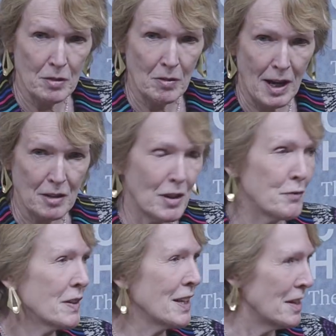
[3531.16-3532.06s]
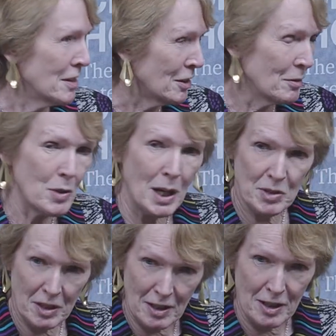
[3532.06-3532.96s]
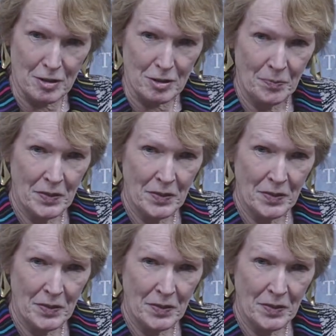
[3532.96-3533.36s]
Iraq, they're forgetting perhaps earlier